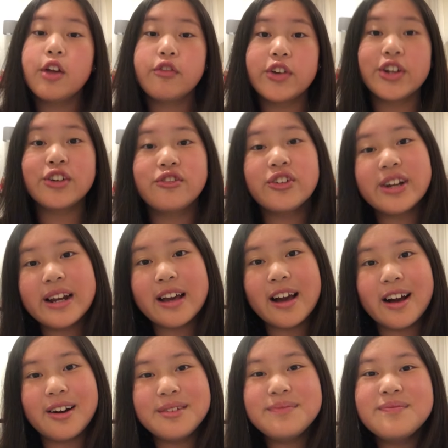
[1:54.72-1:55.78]
for you for
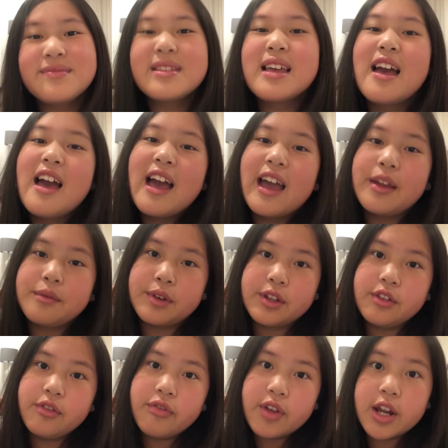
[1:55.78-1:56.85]
now. And when
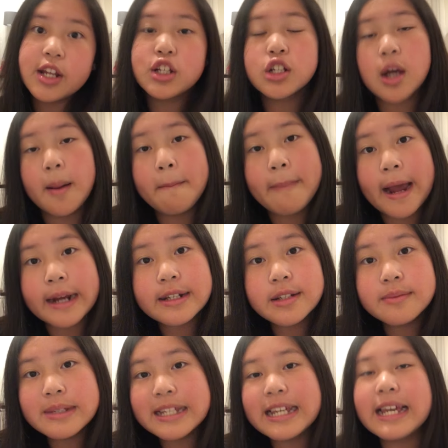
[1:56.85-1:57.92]
you finish, come back to
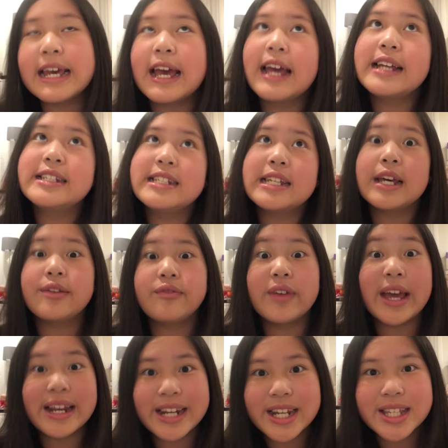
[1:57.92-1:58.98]
me and if
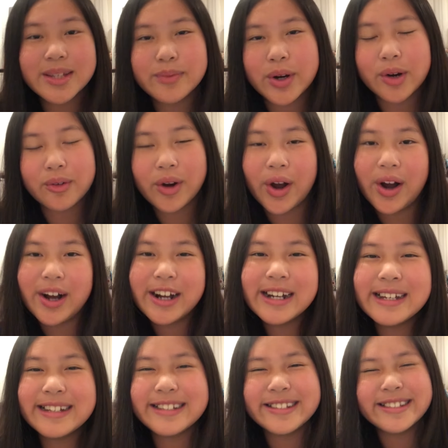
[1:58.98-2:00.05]
any of them are wrong,